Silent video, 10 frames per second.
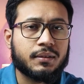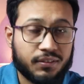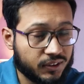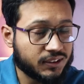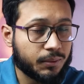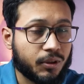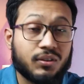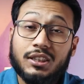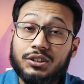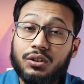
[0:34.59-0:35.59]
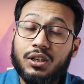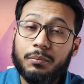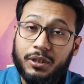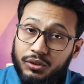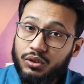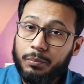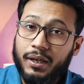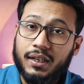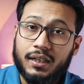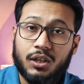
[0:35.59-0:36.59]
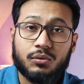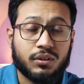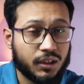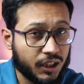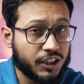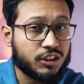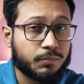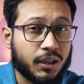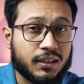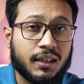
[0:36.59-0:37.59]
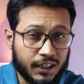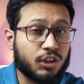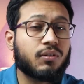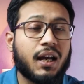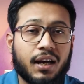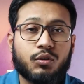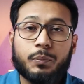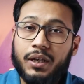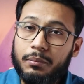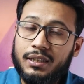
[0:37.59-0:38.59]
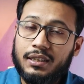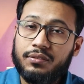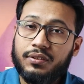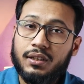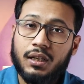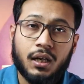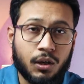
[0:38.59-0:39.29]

If this amount does not come into your bank account each month, then you will have to pay a monthly fee.